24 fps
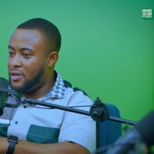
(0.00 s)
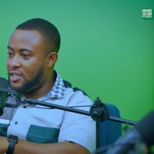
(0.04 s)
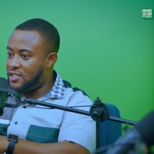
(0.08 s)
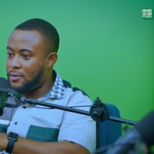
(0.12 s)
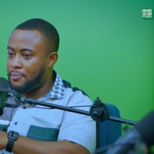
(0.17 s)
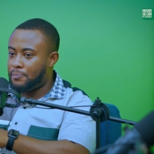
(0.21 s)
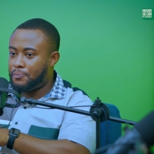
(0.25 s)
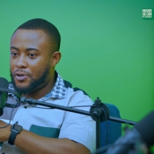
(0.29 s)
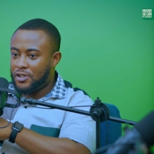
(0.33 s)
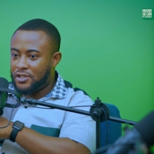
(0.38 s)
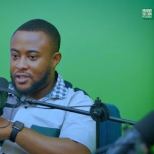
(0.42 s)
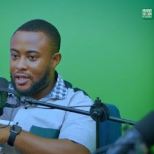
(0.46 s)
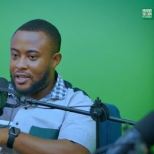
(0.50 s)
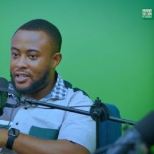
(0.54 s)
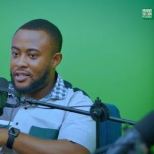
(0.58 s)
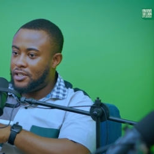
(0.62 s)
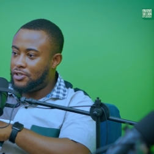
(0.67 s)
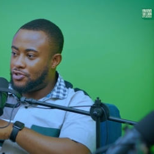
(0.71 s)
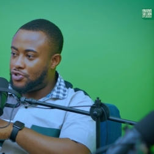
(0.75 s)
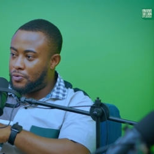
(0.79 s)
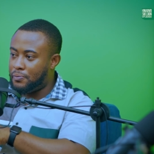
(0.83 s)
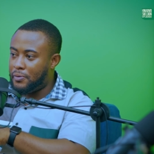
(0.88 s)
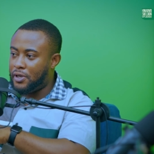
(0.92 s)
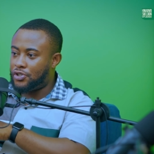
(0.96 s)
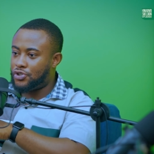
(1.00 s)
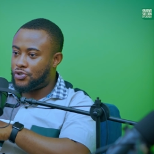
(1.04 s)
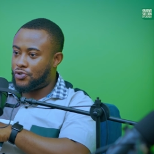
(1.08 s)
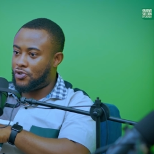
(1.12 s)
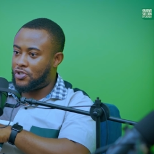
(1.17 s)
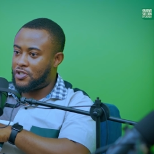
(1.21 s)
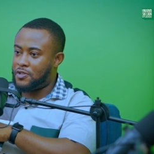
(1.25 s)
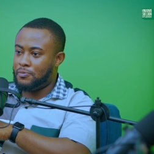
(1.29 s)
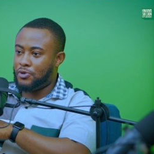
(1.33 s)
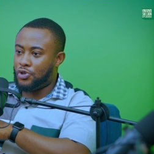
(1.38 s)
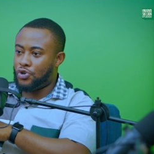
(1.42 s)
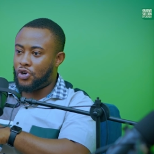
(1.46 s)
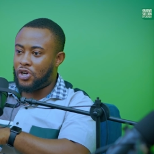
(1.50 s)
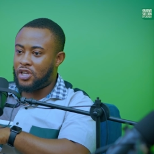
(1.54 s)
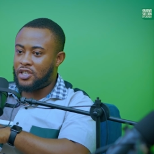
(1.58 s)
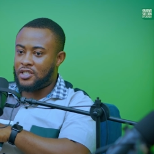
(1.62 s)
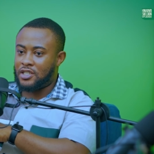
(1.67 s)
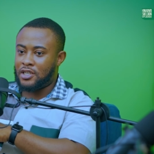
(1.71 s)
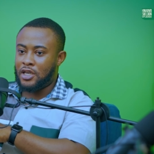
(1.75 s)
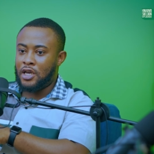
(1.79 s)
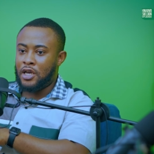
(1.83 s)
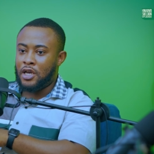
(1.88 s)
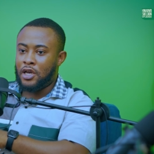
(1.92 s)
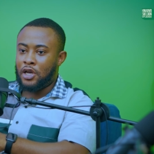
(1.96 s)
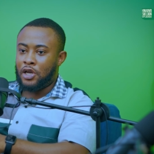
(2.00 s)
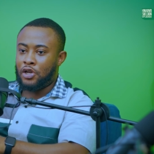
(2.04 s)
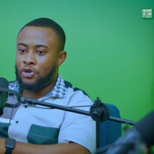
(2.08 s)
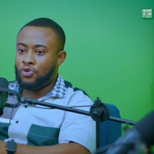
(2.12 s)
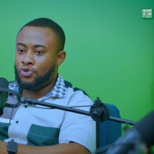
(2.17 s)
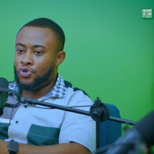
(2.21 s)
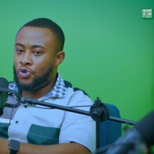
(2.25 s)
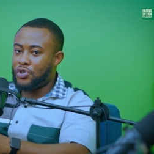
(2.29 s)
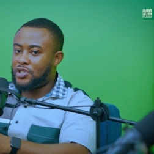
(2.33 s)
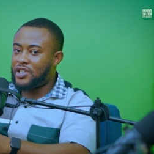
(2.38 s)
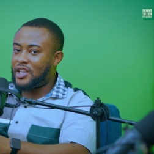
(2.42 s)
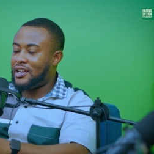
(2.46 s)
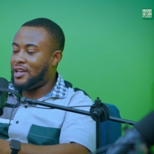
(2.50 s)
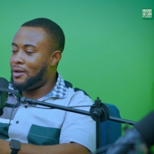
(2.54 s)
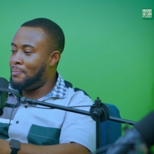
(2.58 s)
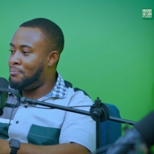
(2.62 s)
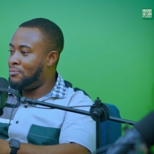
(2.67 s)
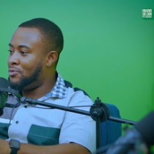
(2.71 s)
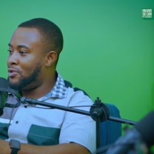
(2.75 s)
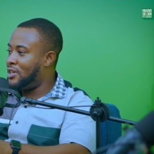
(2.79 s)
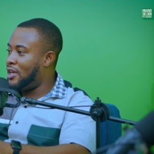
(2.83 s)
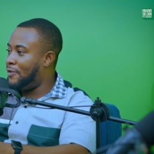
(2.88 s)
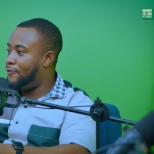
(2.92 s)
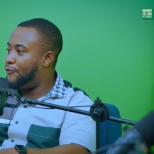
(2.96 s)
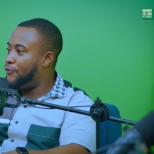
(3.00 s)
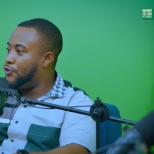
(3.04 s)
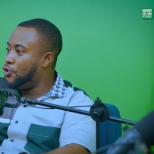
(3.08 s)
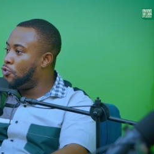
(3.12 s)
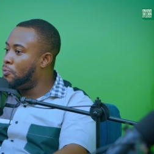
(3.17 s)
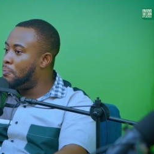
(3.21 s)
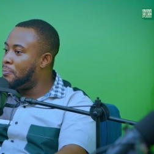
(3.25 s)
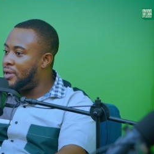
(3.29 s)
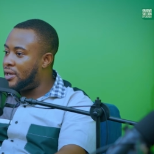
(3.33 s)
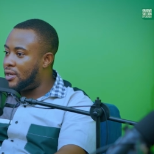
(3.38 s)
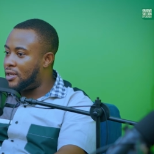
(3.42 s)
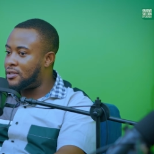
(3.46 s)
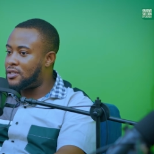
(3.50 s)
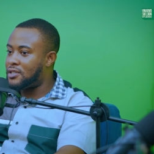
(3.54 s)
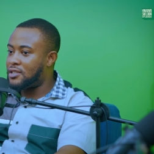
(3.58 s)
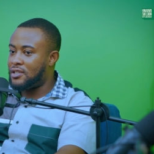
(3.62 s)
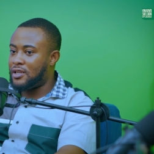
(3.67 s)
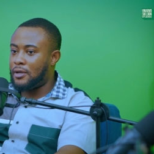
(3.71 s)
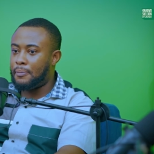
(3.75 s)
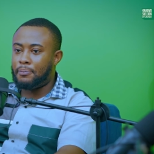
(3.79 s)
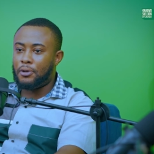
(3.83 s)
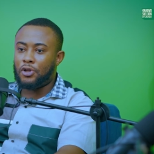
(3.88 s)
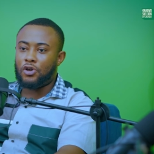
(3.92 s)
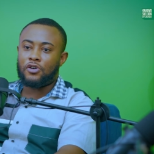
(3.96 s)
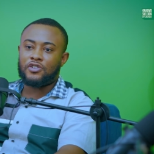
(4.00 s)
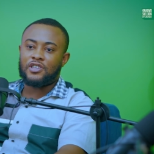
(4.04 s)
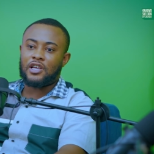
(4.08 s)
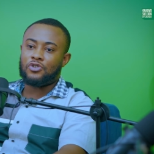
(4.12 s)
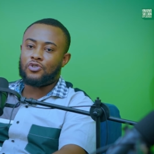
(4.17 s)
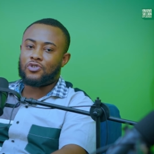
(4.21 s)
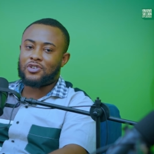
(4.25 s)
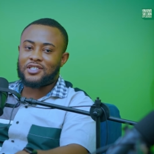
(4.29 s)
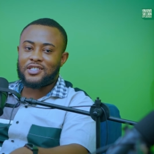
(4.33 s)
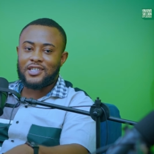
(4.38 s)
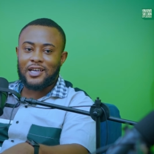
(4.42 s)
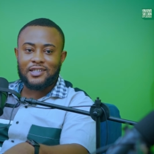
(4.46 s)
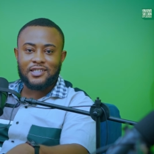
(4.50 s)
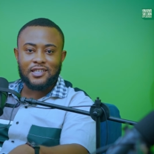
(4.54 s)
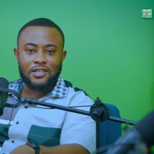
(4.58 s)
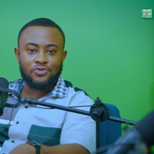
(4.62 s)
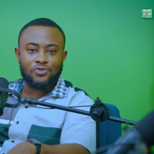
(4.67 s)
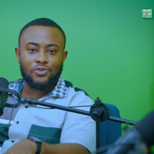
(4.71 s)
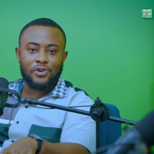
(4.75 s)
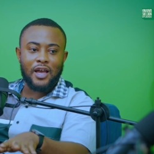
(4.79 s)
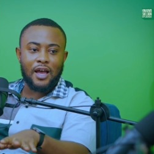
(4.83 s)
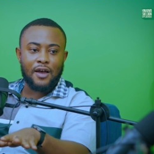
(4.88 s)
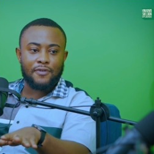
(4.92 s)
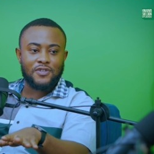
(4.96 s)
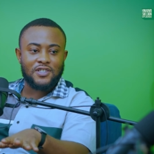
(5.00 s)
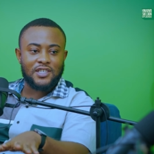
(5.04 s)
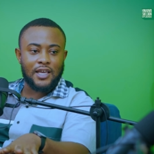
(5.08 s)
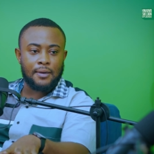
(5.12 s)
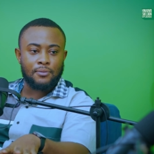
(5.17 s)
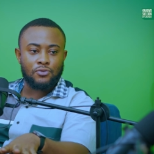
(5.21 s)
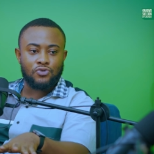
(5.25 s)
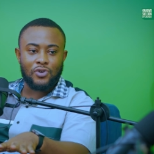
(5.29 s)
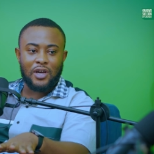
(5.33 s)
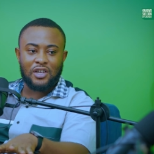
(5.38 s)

Payton Pritchard needs to make shots because those are the, the few minutes in the playoffs that your starters will have time mm.